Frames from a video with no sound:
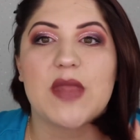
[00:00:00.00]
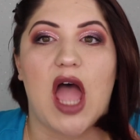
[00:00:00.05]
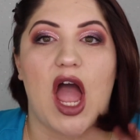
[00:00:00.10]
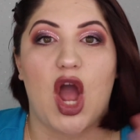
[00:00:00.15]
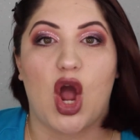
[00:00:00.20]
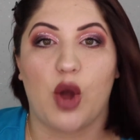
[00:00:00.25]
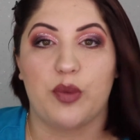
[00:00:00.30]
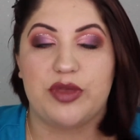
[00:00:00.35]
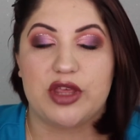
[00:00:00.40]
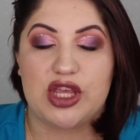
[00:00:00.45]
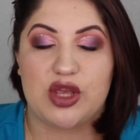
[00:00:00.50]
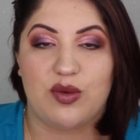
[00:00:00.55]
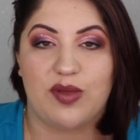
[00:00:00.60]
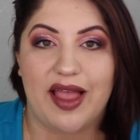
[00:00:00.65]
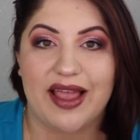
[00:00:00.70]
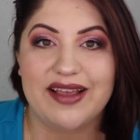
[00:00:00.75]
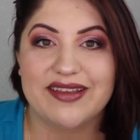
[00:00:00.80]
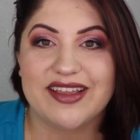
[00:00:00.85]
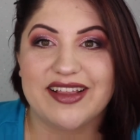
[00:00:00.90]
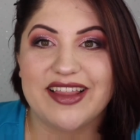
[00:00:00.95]
I hope that you
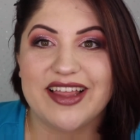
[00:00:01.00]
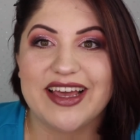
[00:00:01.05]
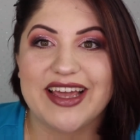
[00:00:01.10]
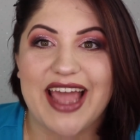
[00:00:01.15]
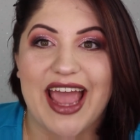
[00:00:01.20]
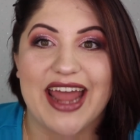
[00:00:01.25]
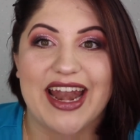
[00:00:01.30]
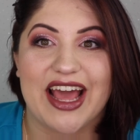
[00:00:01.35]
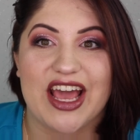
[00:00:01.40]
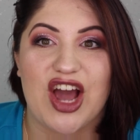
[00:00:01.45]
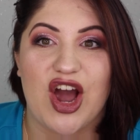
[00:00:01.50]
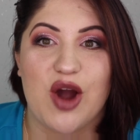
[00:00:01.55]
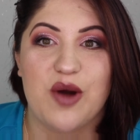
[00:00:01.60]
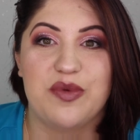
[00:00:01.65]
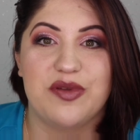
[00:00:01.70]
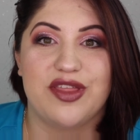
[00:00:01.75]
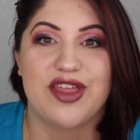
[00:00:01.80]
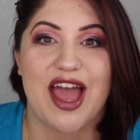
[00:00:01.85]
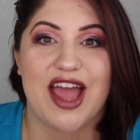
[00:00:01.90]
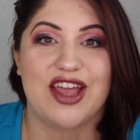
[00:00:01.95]
like the look, and I
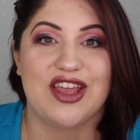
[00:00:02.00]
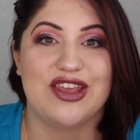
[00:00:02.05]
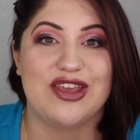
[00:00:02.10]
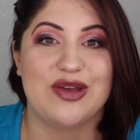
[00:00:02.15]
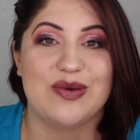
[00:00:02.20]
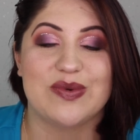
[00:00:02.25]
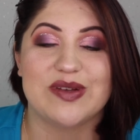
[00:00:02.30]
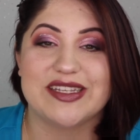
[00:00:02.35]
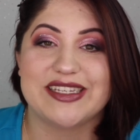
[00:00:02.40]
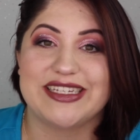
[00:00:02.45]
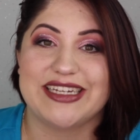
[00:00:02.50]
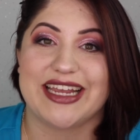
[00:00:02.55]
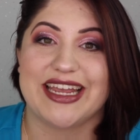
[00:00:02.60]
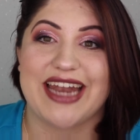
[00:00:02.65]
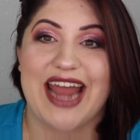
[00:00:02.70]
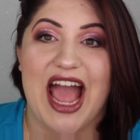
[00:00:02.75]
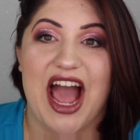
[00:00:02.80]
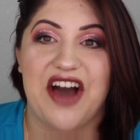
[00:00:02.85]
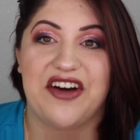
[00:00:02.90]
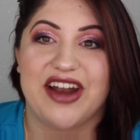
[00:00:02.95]
hope that you will stick
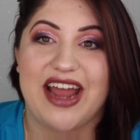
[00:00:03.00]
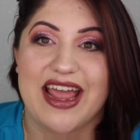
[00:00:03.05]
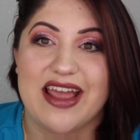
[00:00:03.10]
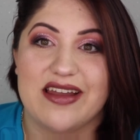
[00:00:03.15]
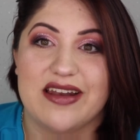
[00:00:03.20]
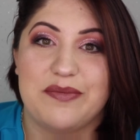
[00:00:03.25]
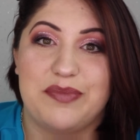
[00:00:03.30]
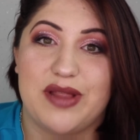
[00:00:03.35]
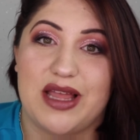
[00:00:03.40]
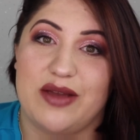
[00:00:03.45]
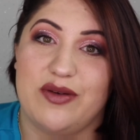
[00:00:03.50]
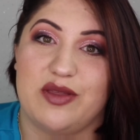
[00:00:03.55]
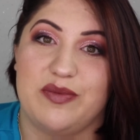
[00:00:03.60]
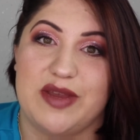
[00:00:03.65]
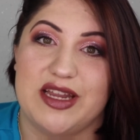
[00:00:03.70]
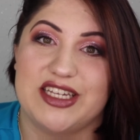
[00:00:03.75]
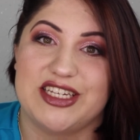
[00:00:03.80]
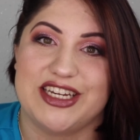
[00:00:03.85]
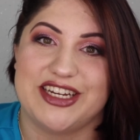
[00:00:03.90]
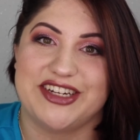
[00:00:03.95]
it out and play with
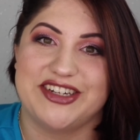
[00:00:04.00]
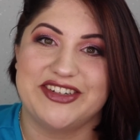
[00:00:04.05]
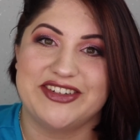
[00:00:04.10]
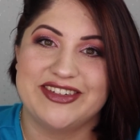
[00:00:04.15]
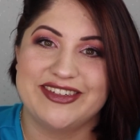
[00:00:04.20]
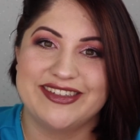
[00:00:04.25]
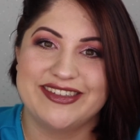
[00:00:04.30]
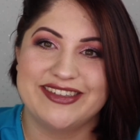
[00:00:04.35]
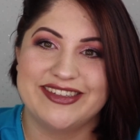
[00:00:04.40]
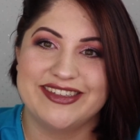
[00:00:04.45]
me too.